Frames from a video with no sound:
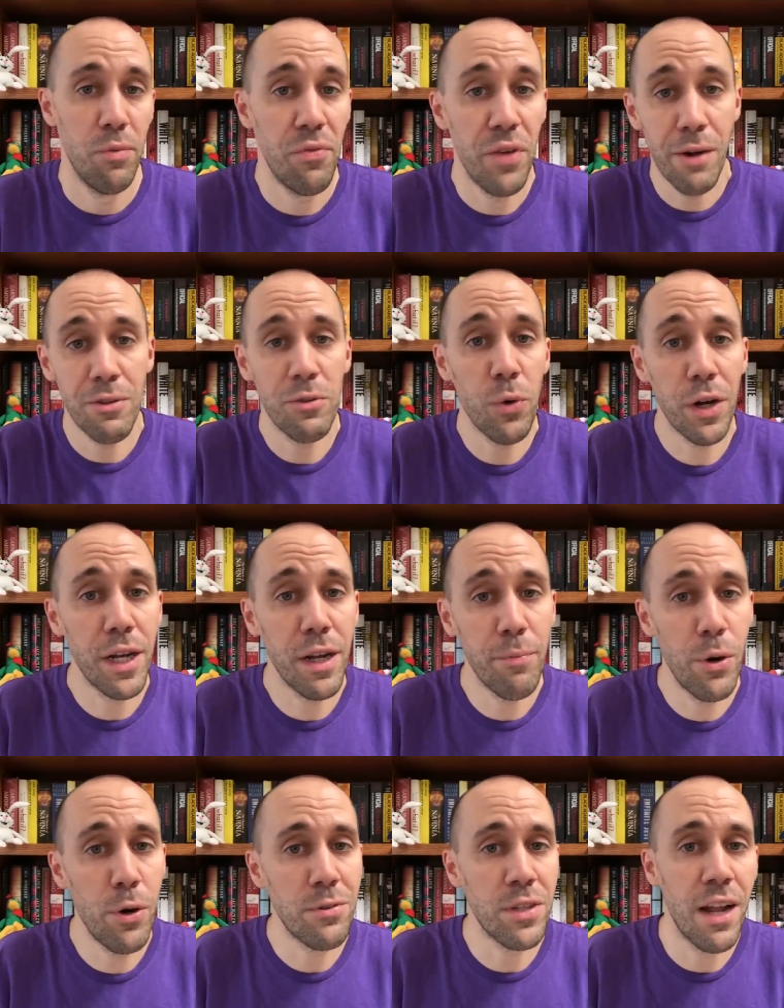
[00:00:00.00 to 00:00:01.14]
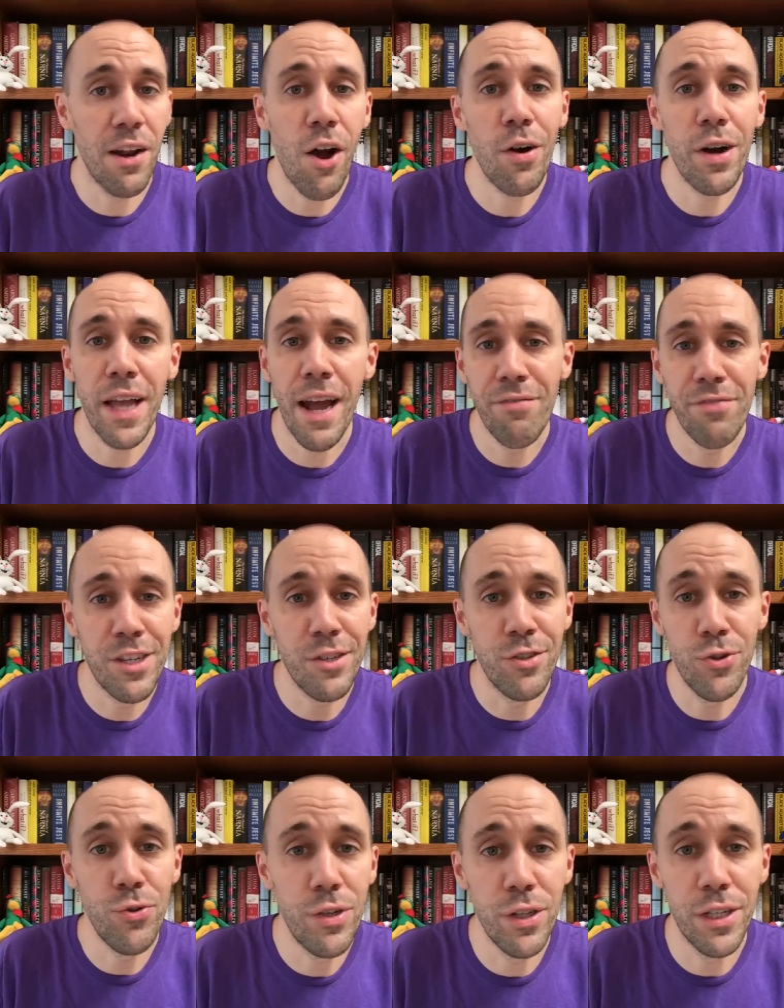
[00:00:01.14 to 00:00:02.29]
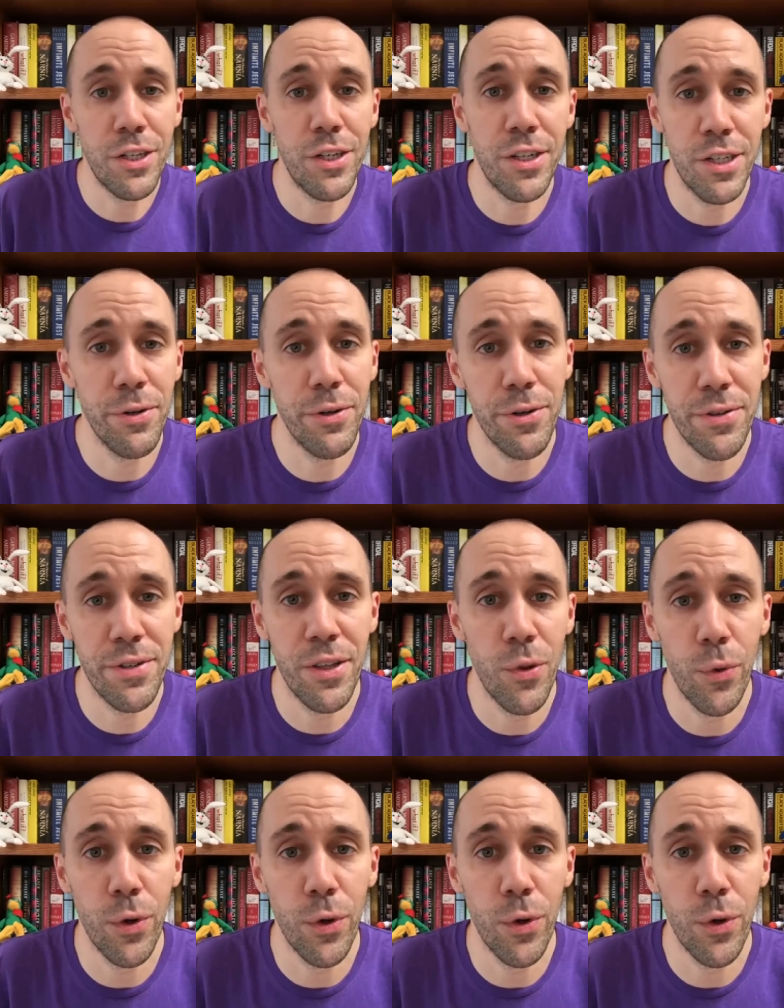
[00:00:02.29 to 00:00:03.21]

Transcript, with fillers: But if I was working at Post, I'd already have these new delicious cereals in the